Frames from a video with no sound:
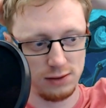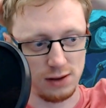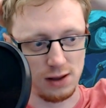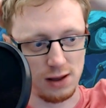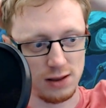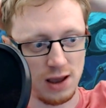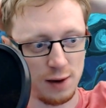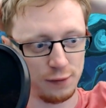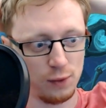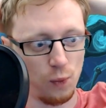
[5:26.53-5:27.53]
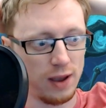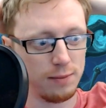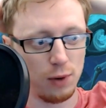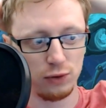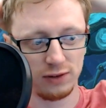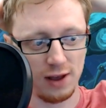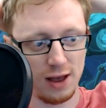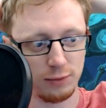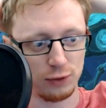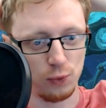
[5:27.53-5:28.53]
You have to wait most
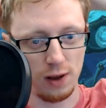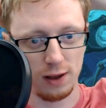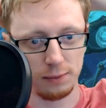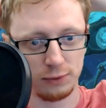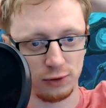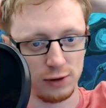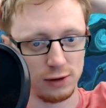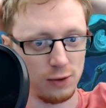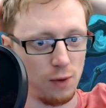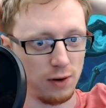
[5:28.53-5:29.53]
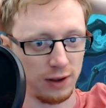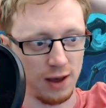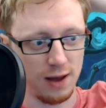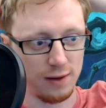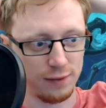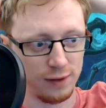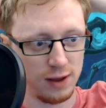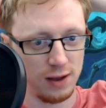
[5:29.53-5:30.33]
times as well, so you can do it on curve